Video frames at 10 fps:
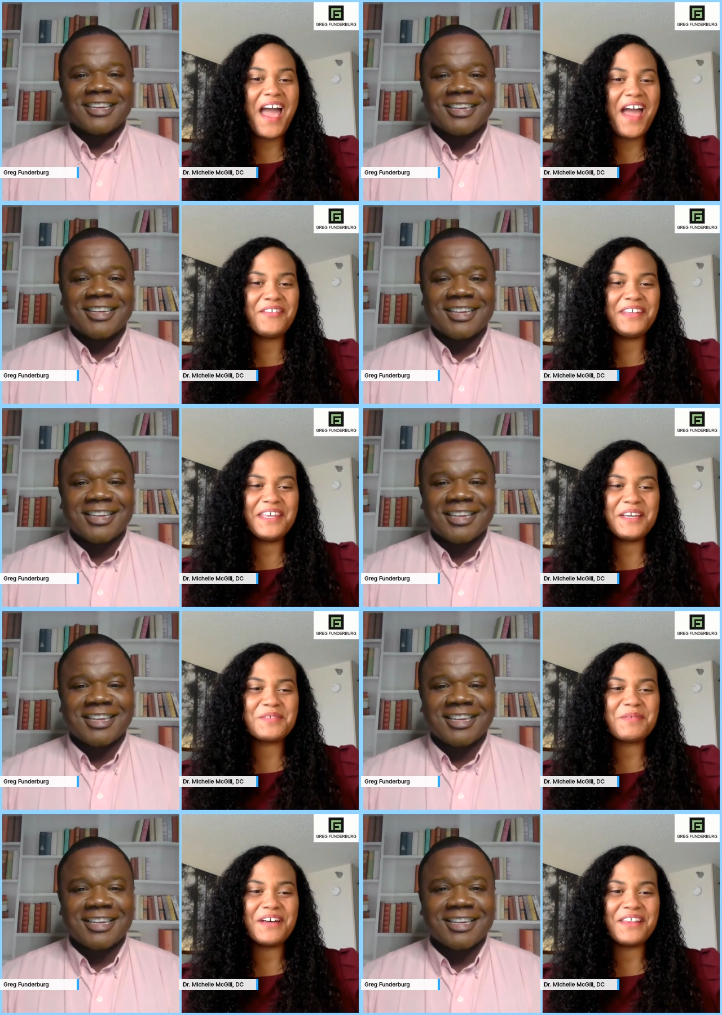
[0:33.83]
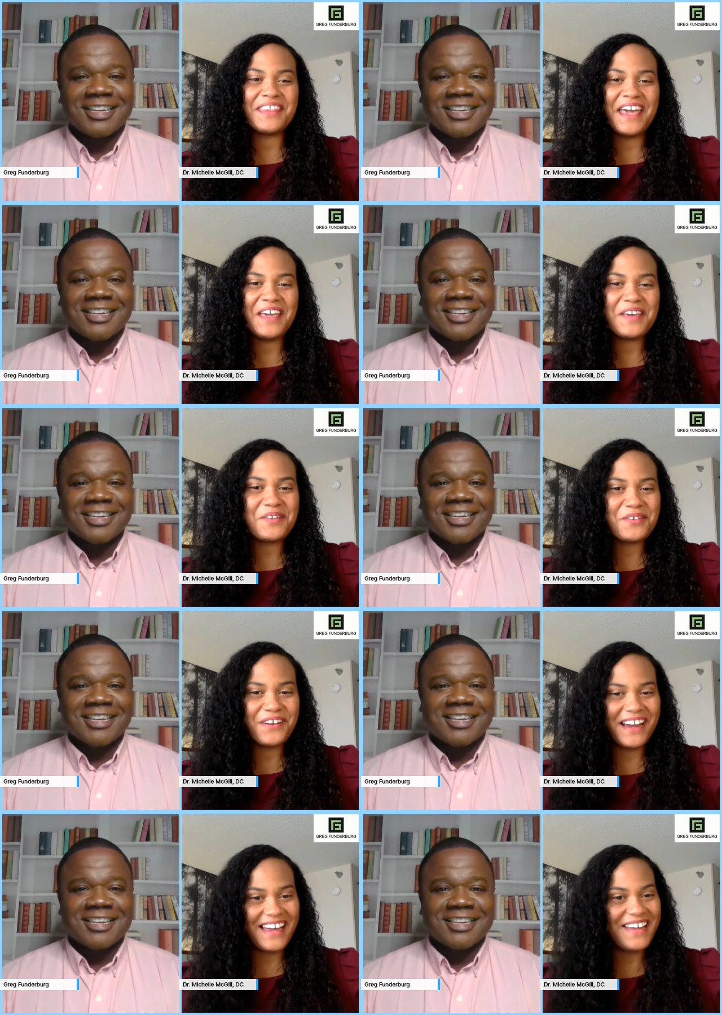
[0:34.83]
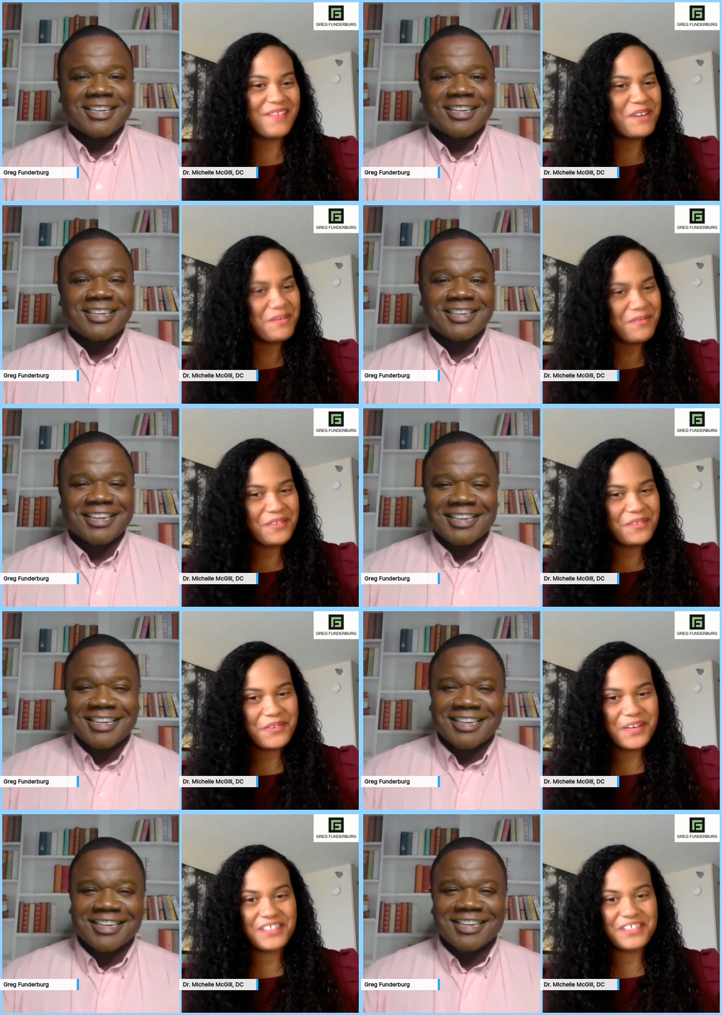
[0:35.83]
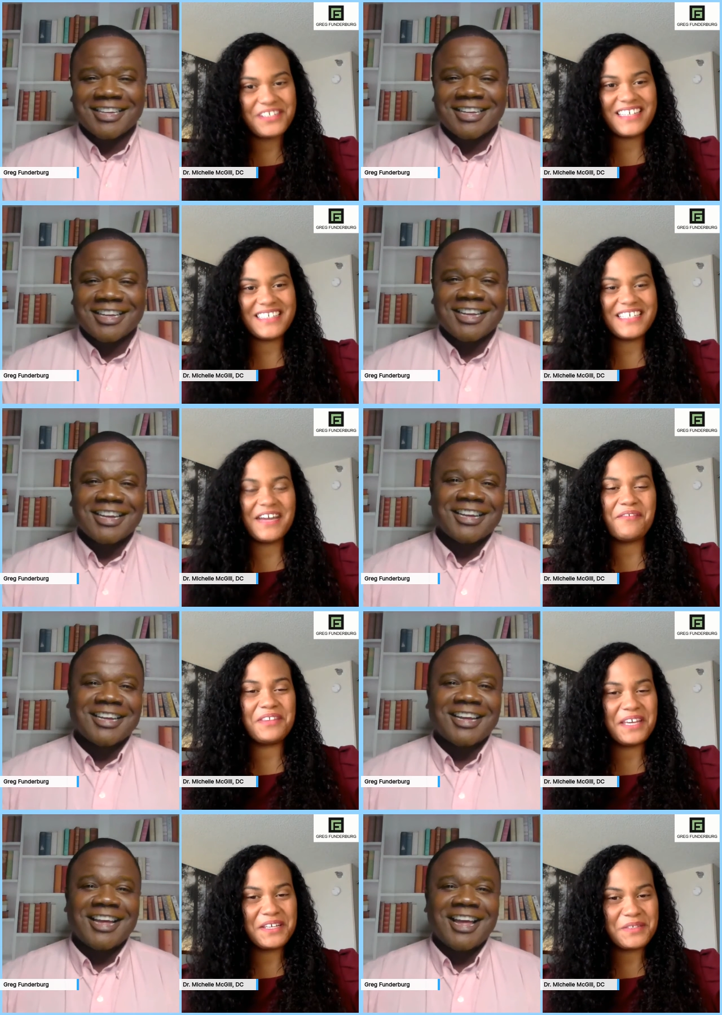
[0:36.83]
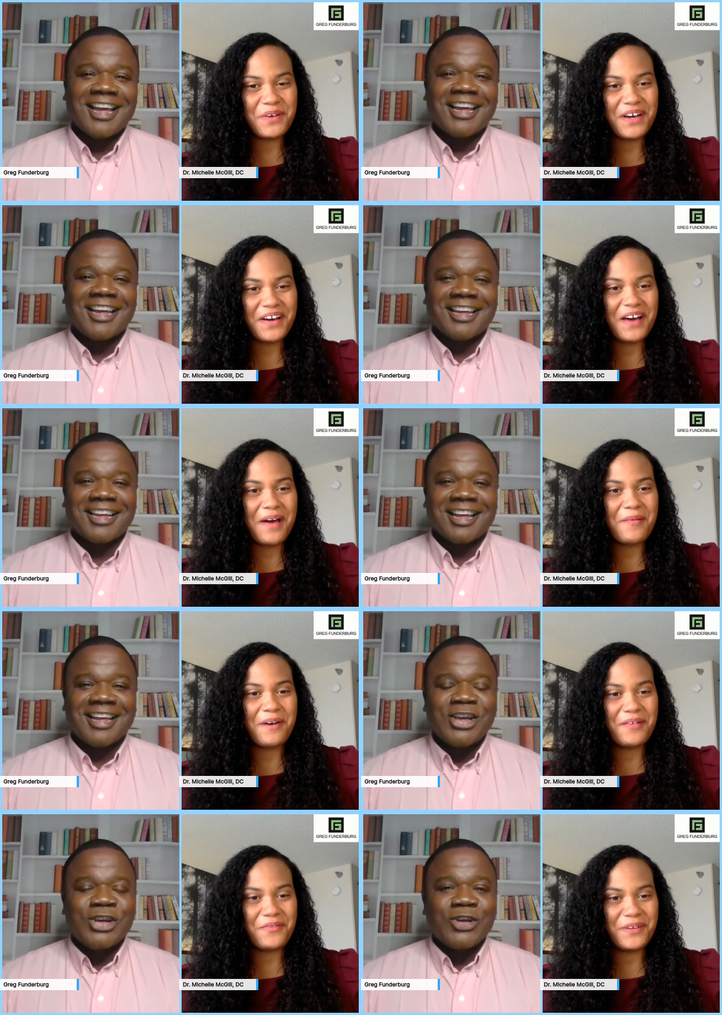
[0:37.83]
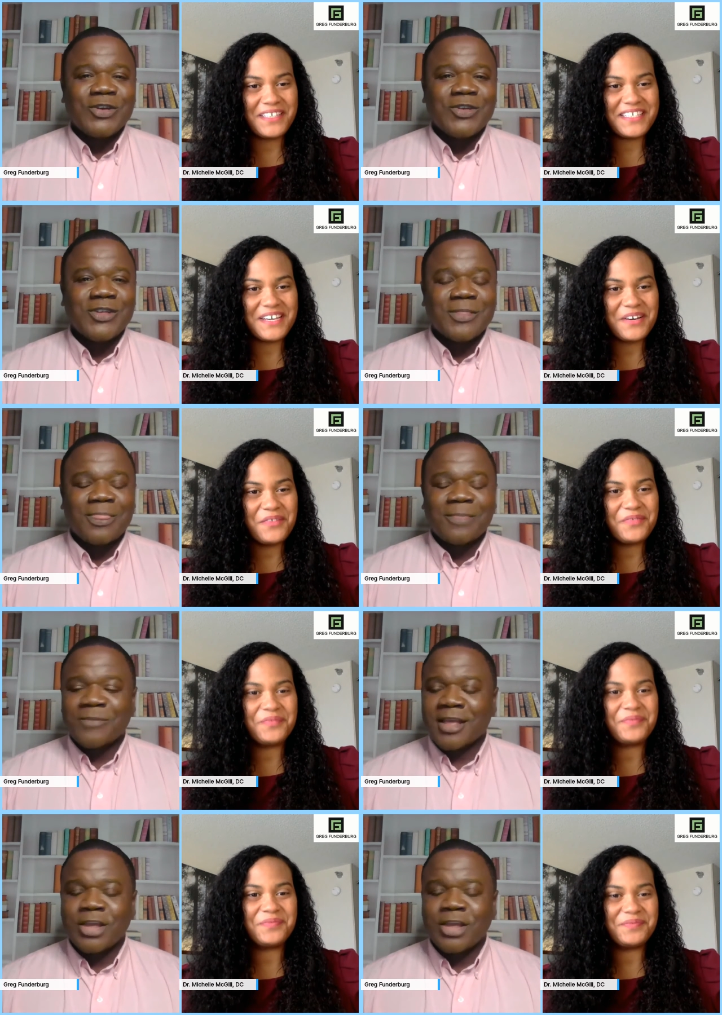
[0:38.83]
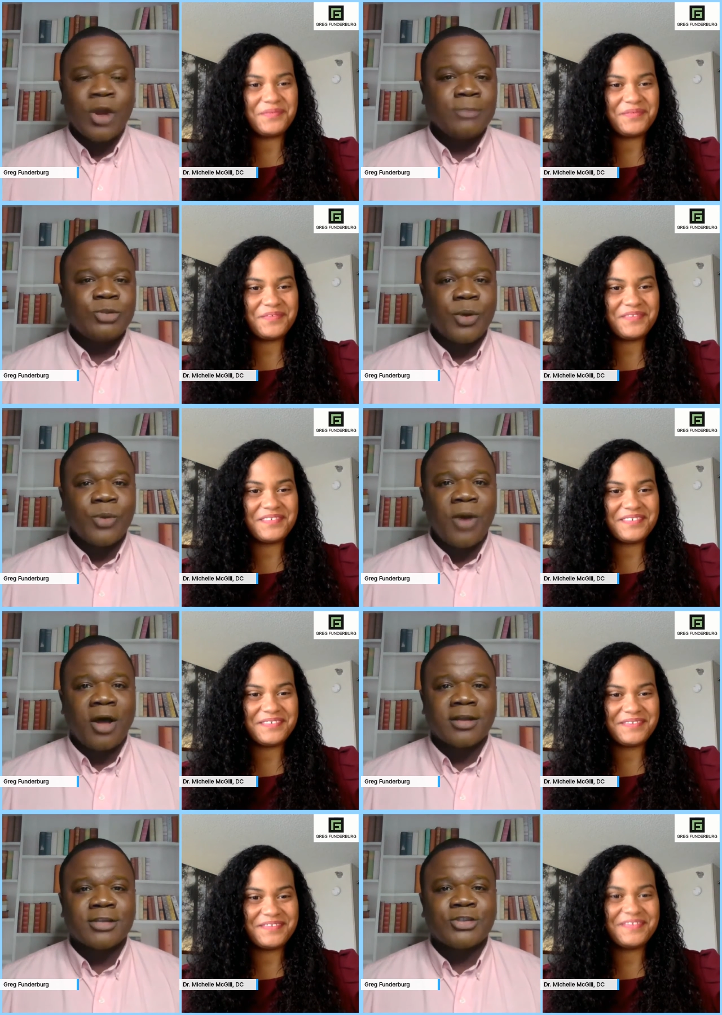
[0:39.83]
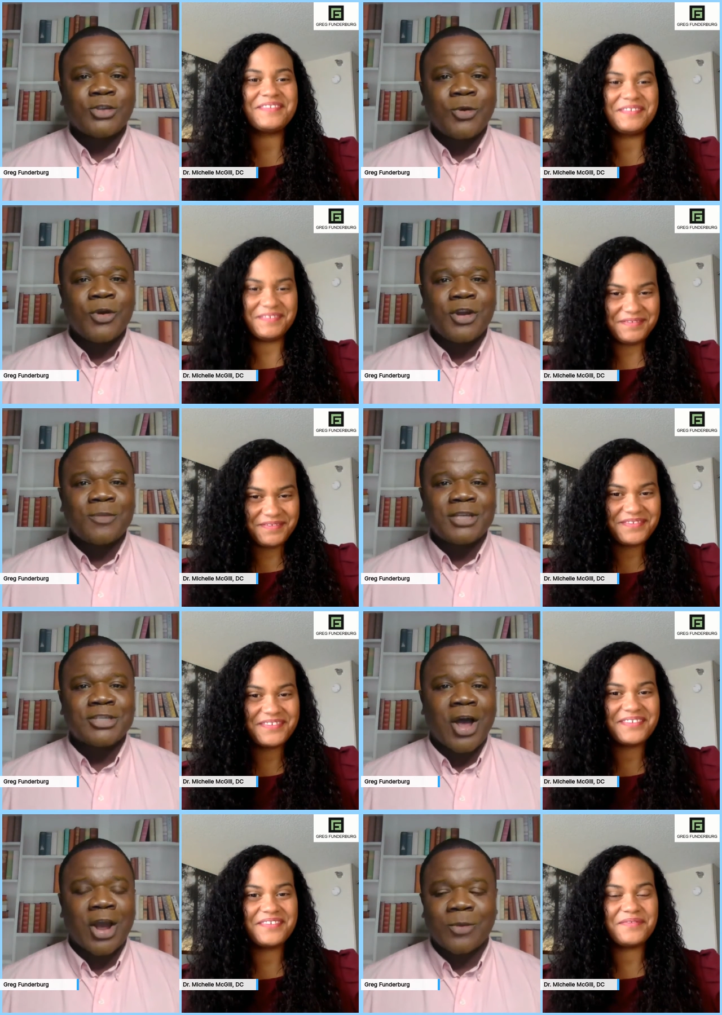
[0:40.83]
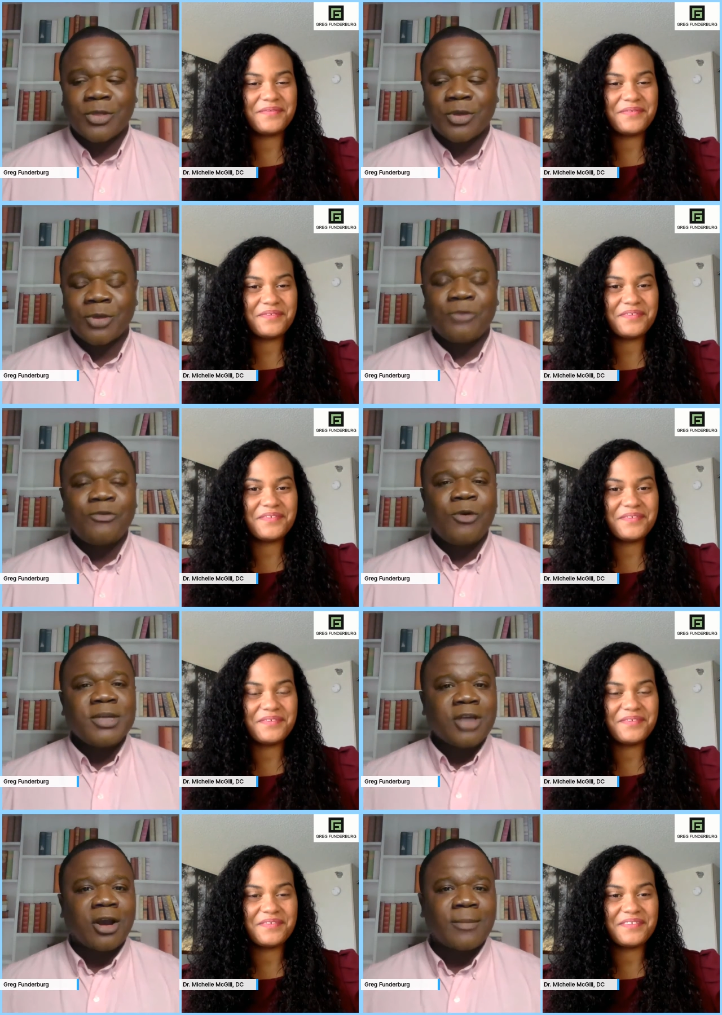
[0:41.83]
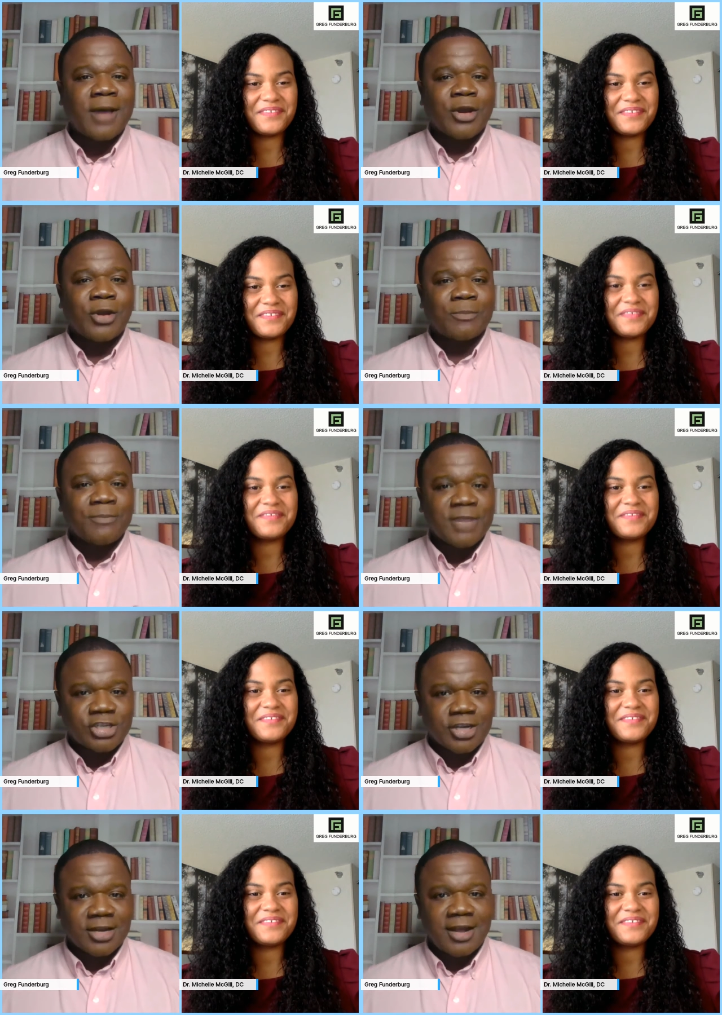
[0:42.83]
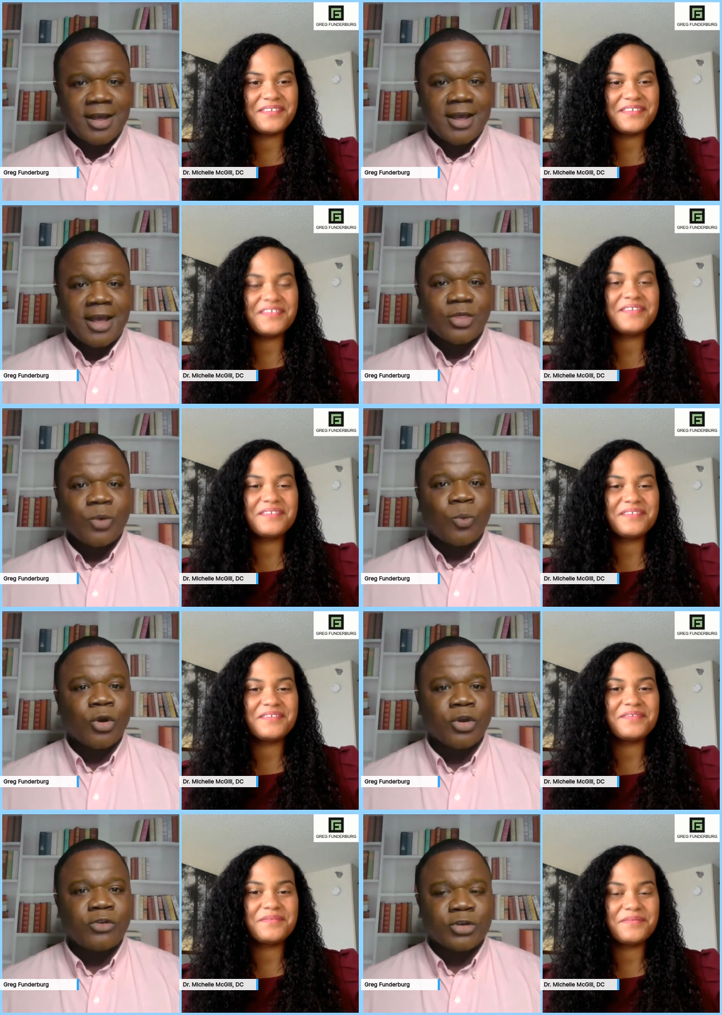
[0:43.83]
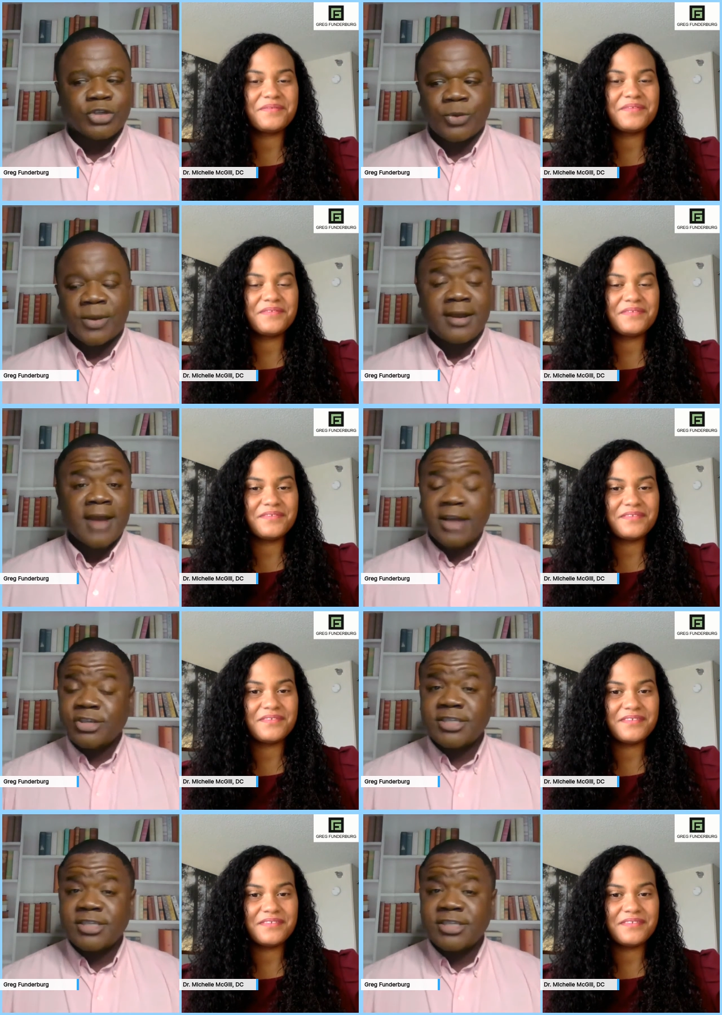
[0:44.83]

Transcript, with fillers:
Speaker 1: Everything is well. Thank you, Greg. What a wonderful introduction. Everything is well. How about for yourself?
Speaker 2: You know, I'm doing well. It's so good to be talking with you. Before we talk about your mission and the work you are doing, not just